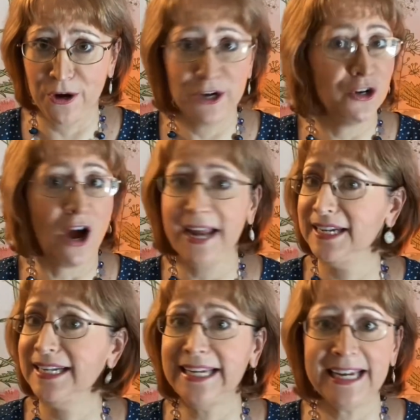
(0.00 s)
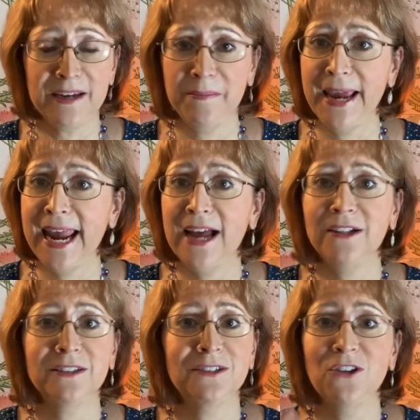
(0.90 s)
not in an
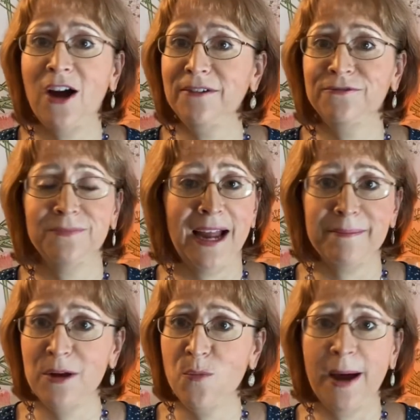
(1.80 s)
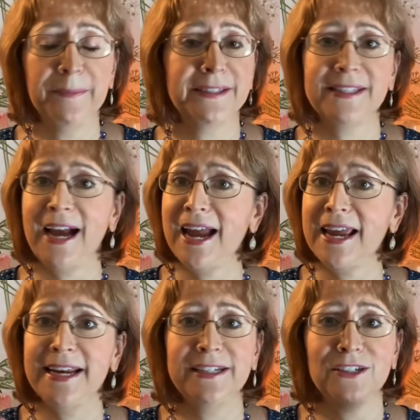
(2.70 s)
email, not at my
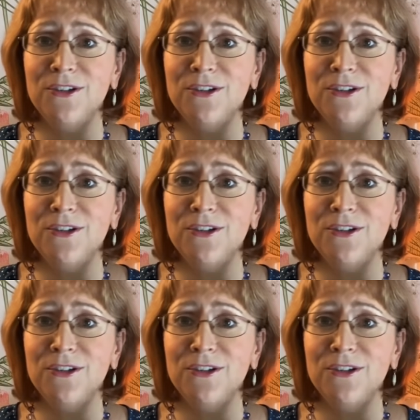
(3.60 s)
website,